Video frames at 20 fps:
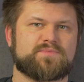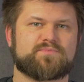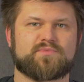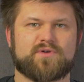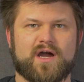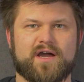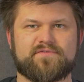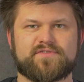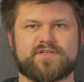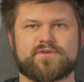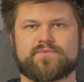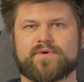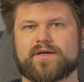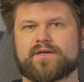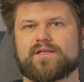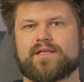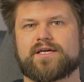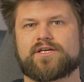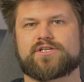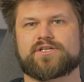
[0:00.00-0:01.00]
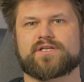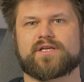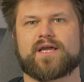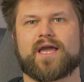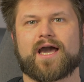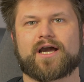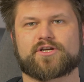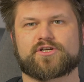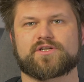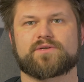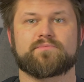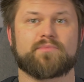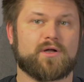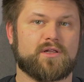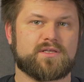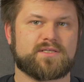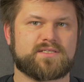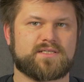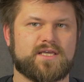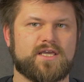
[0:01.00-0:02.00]
Privacy Regulation and Action
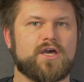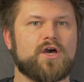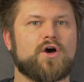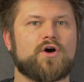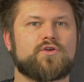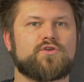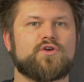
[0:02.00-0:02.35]
policy,